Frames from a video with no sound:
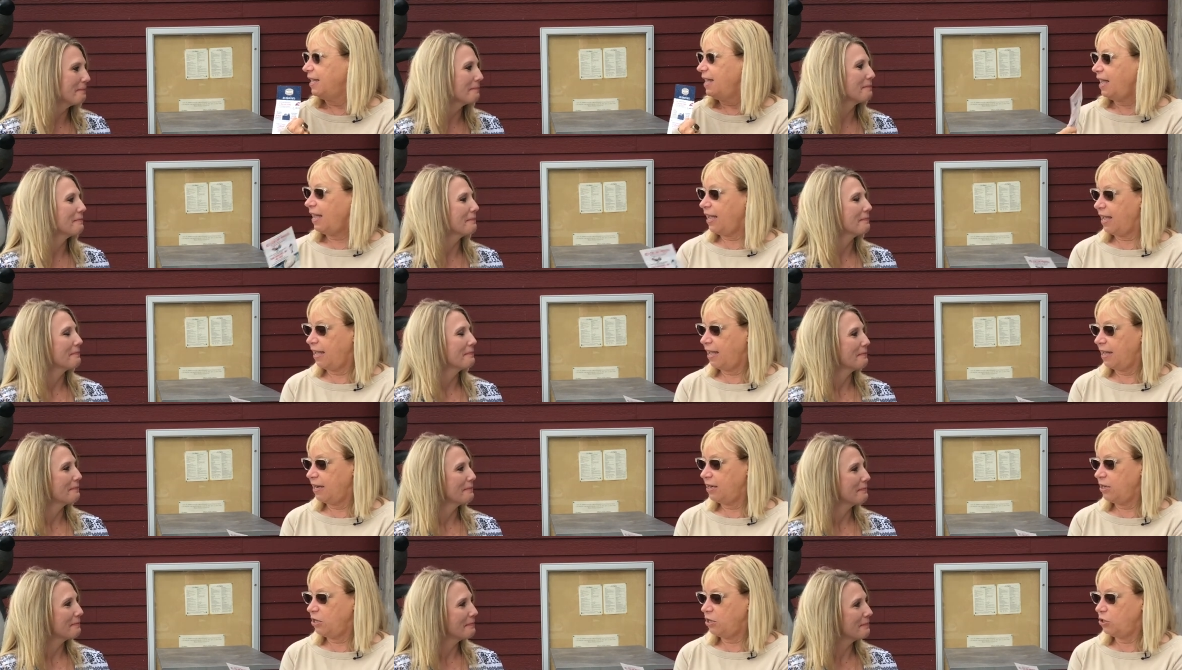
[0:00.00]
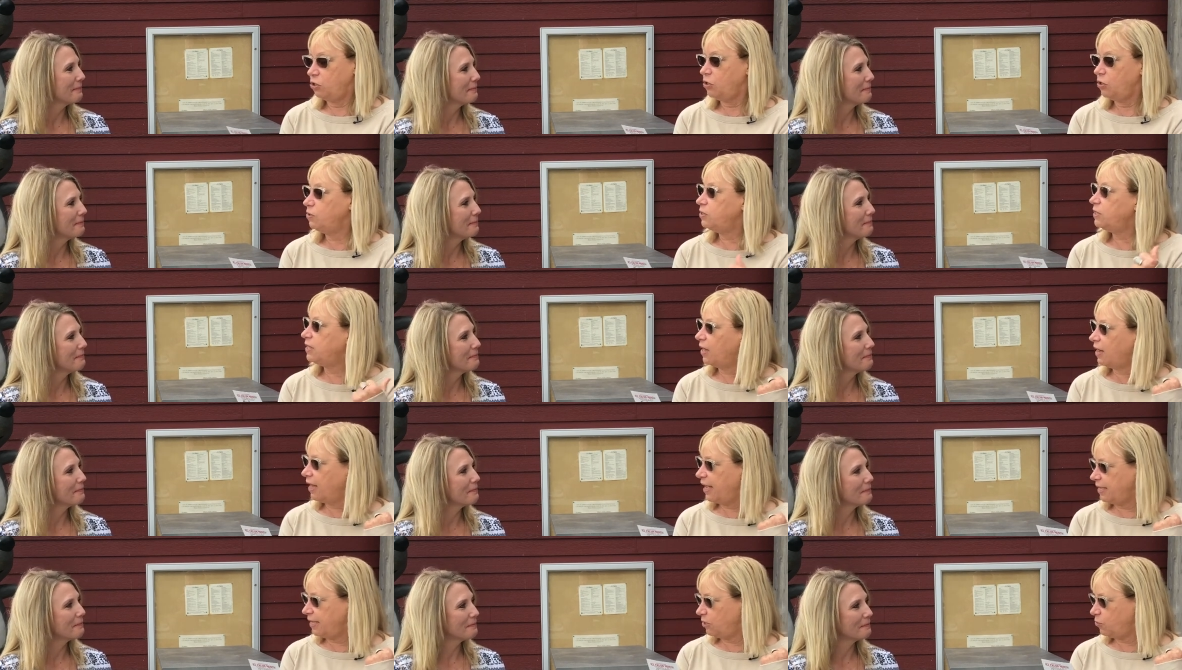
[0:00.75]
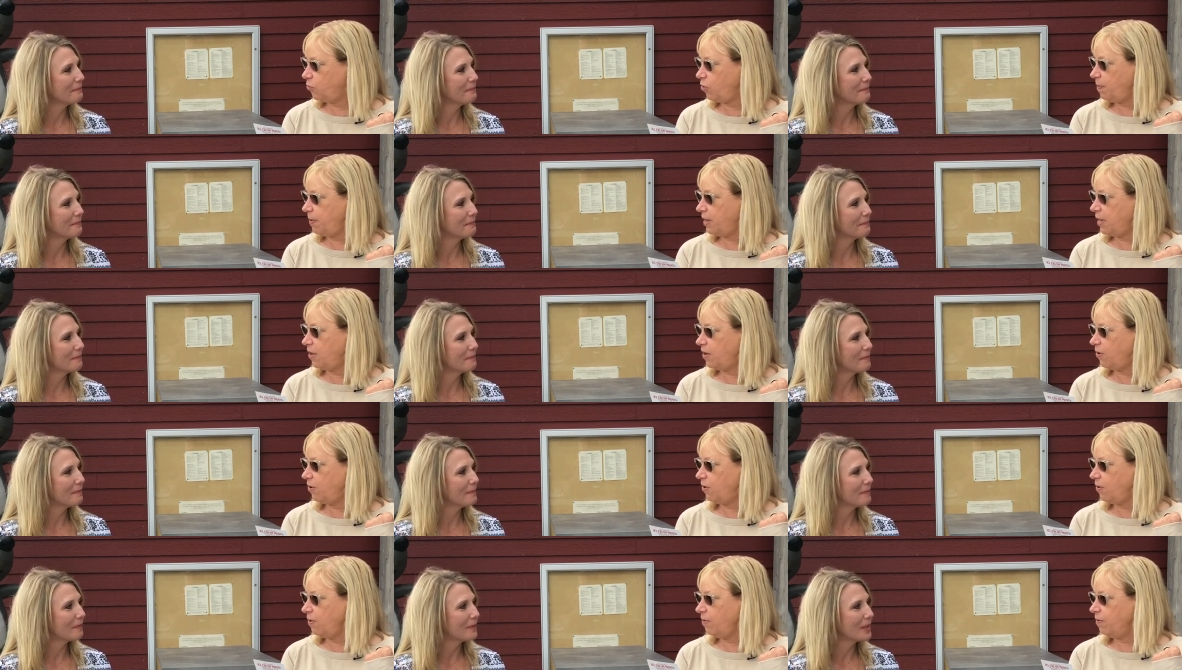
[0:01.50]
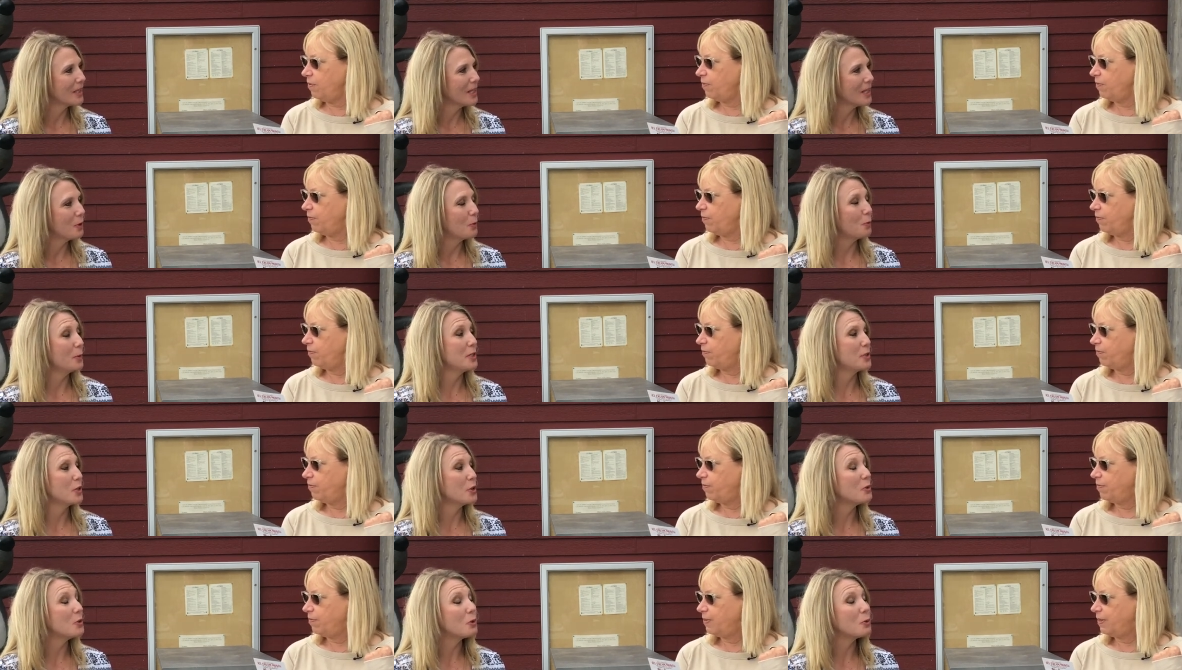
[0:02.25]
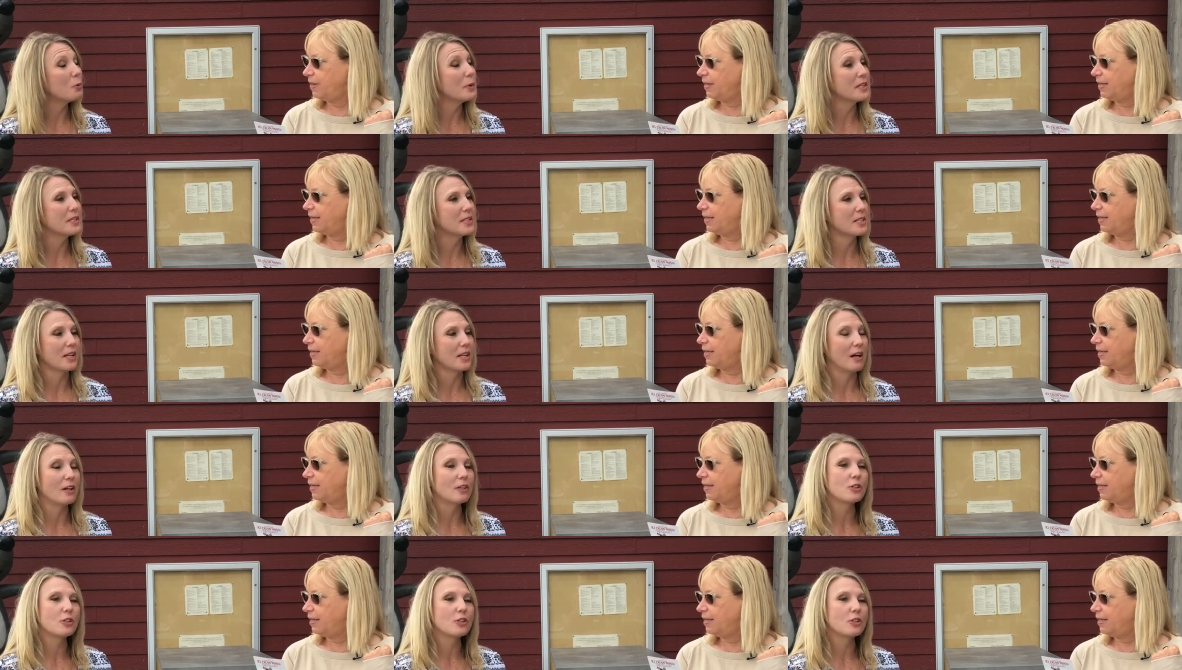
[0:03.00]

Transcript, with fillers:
Speaker 1: And do you sell ice cream in here?
Speaker 2: We do. We sell